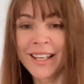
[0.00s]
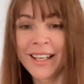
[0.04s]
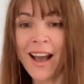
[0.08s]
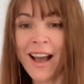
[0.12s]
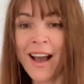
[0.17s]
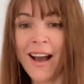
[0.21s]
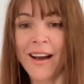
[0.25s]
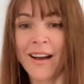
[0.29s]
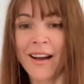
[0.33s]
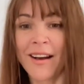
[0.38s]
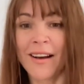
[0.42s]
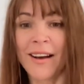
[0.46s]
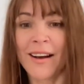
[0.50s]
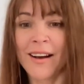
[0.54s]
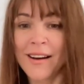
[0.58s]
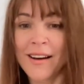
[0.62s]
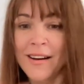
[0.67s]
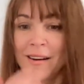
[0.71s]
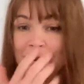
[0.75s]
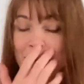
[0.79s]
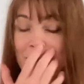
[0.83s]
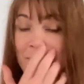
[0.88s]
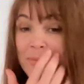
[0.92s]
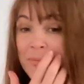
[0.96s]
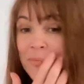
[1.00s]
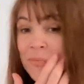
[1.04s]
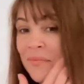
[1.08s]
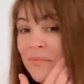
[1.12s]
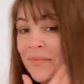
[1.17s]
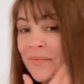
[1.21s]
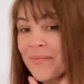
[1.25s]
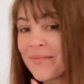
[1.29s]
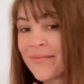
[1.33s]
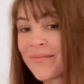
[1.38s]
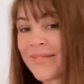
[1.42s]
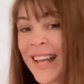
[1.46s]
Yeah, um,
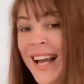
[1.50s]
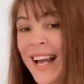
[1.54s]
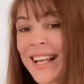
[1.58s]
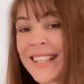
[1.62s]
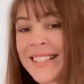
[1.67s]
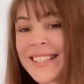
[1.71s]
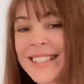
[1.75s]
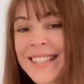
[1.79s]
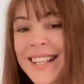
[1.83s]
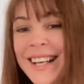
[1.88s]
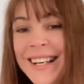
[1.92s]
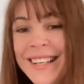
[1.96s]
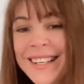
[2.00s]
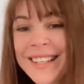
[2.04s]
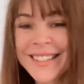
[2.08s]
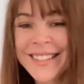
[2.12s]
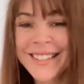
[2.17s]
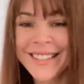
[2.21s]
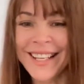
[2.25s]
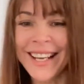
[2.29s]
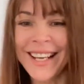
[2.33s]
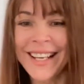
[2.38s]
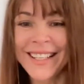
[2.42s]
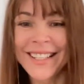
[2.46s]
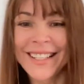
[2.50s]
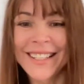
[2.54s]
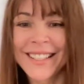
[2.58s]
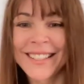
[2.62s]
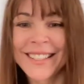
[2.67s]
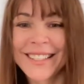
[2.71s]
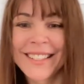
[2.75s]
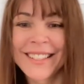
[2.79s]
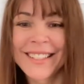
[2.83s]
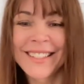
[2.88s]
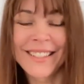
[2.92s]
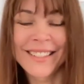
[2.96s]
that's that.
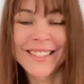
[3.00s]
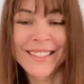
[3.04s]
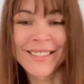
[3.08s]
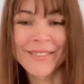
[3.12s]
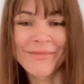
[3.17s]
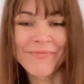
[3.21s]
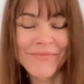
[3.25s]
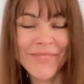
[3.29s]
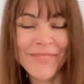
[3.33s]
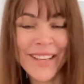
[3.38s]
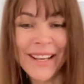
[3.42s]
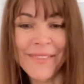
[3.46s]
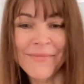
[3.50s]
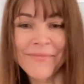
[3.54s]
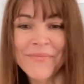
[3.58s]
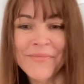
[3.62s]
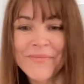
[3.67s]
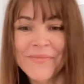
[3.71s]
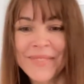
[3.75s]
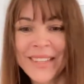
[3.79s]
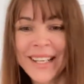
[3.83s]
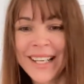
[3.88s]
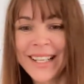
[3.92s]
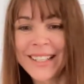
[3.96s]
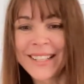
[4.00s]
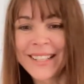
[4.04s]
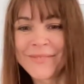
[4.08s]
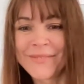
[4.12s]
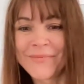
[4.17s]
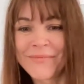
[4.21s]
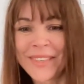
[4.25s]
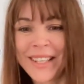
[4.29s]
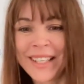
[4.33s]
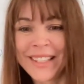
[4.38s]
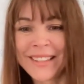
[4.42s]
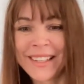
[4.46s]
And uh, yeah, uh,
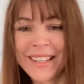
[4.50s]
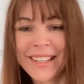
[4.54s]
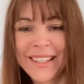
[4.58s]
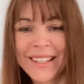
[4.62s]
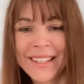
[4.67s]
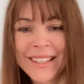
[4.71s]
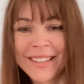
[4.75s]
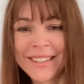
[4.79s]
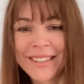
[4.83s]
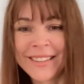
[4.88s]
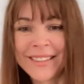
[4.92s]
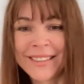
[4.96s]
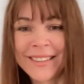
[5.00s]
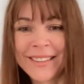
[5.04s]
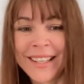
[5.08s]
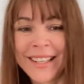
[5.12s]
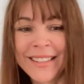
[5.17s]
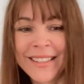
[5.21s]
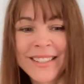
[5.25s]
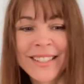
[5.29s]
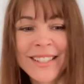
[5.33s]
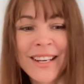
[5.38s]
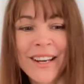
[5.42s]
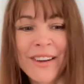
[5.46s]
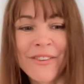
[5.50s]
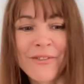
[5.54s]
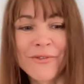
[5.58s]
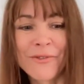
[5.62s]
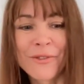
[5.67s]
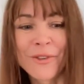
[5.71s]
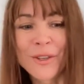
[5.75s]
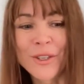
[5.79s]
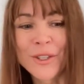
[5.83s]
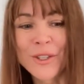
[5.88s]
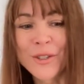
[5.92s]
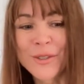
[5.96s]
I think uh, that's enough
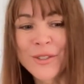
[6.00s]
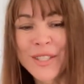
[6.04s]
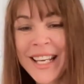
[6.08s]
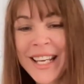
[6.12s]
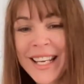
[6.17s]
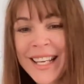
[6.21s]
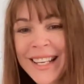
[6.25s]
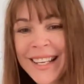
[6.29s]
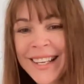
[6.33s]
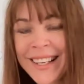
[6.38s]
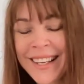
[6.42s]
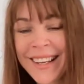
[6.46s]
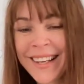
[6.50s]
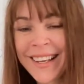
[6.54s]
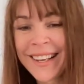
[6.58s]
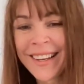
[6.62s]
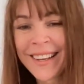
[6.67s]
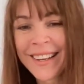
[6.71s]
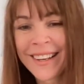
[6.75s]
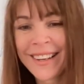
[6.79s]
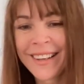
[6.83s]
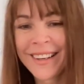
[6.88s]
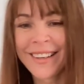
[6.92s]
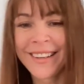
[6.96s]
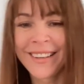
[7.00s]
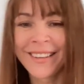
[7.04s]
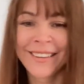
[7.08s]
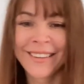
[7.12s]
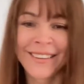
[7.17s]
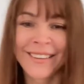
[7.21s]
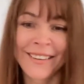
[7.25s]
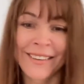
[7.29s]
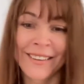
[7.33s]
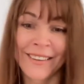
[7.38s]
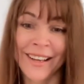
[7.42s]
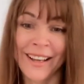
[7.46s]
for today.
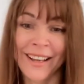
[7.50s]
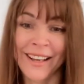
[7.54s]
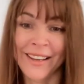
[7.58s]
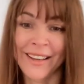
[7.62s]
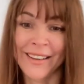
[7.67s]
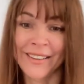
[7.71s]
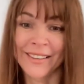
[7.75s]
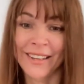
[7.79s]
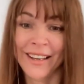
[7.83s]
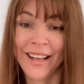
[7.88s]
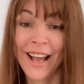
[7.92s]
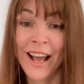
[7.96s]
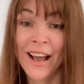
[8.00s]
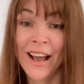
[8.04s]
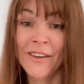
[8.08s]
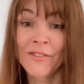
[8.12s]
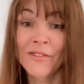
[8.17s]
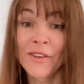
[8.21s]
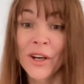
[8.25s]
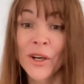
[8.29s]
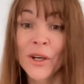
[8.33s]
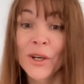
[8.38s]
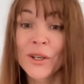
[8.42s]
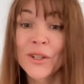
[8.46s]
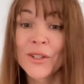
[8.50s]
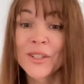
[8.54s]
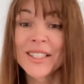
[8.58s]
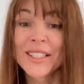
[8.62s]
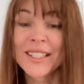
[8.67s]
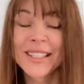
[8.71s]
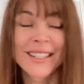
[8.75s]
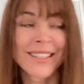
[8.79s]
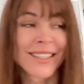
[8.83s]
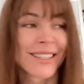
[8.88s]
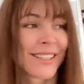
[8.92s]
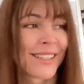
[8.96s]
Uh, have a
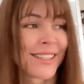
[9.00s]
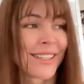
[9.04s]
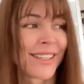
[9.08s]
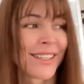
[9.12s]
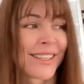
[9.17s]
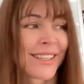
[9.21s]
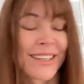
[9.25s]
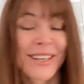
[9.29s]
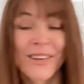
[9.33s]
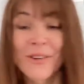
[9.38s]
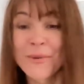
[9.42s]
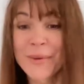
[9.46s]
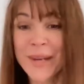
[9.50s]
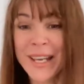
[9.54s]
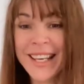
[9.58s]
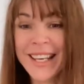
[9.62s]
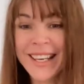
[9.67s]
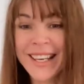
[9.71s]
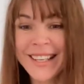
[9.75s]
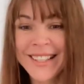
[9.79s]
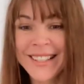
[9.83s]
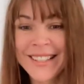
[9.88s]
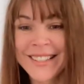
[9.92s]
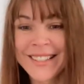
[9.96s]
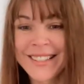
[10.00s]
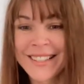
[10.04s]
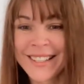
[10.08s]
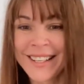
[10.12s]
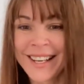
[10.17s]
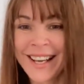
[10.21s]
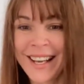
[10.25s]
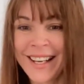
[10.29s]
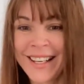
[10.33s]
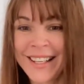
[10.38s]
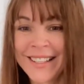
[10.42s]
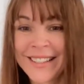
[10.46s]
good weekend
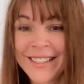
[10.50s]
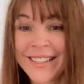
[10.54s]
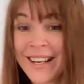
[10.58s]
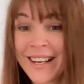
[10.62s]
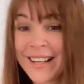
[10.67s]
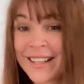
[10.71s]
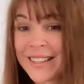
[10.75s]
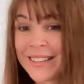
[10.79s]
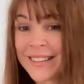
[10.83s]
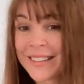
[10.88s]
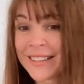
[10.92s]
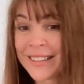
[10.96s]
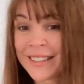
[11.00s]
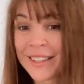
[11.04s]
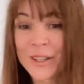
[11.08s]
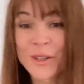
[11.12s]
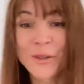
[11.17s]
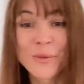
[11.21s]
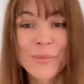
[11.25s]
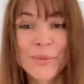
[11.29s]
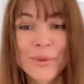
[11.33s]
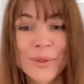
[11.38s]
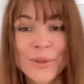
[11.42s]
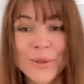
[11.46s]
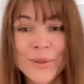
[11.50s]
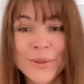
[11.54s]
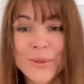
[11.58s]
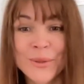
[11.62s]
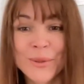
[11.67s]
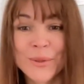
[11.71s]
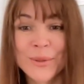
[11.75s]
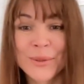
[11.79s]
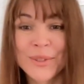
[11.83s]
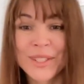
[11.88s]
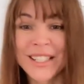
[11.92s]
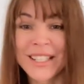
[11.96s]
and I'll hope
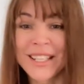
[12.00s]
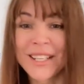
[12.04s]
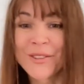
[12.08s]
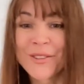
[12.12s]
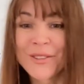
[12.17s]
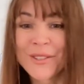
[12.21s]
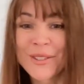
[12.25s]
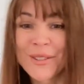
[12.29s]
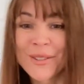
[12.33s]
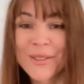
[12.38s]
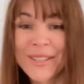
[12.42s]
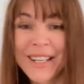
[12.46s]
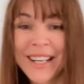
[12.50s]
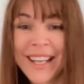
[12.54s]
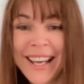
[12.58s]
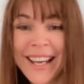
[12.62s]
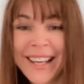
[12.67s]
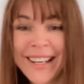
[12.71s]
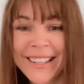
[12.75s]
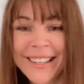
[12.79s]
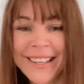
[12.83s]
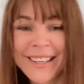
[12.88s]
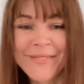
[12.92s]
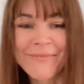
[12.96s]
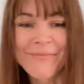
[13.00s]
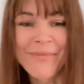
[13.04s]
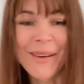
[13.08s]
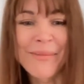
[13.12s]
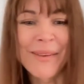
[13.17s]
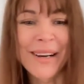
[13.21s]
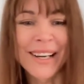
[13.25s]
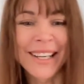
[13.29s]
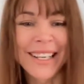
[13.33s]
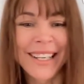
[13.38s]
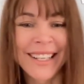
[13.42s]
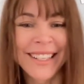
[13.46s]
to see you soon again. Bye
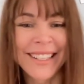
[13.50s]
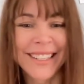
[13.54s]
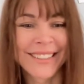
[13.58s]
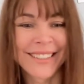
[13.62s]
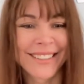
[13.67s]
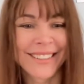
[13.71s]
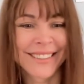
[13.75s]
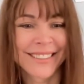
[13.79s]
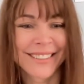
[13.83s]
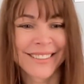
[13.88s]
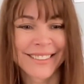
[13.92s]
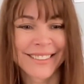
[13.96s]
bye.